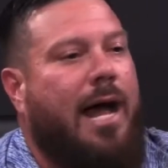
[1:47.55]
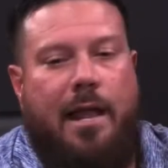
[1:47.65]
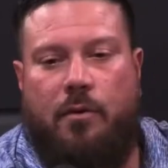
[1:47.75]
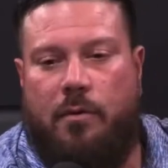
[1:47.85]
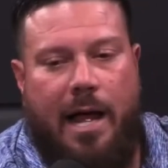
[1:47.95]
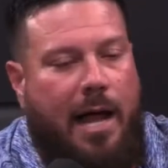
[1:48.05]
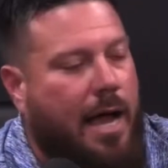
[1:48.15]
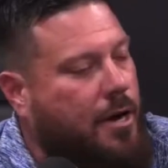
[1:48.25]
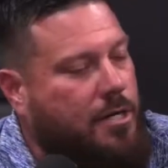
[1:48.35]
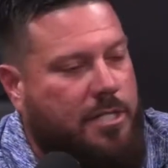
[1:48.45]
I
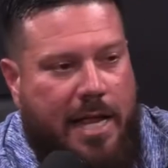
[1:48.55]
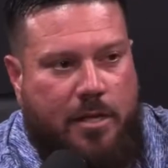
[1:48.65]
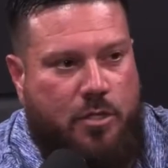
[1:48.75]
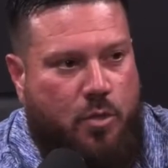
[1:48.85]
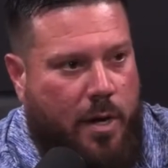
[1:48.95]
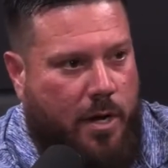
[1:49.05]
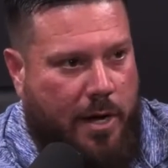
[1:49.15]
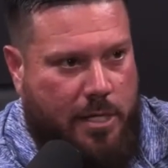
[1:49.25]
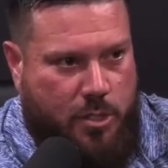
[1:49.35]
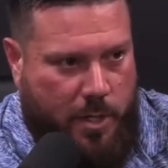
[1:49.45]
understand 20
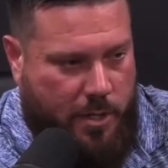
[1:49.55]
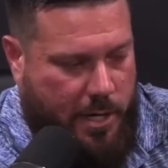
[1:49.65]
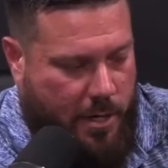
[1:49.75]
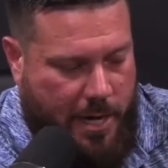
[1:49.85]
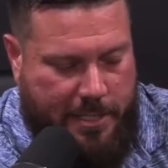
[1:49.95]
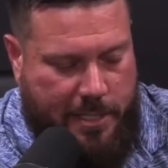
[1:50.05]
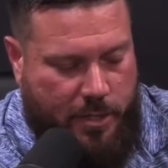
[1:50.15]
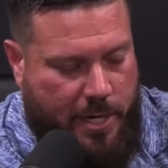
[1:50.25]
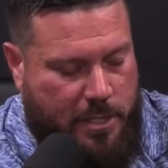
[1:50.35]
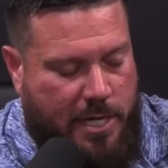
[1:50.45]
grand is 20 grand or 19
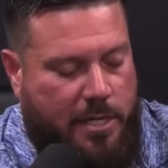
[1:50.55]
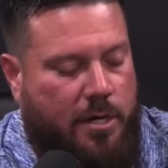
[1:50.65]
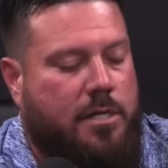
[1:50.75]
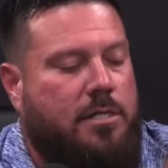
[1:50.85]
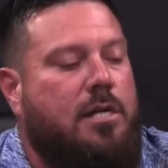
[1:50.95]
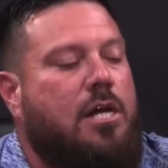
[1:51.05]
grand is 19 grand.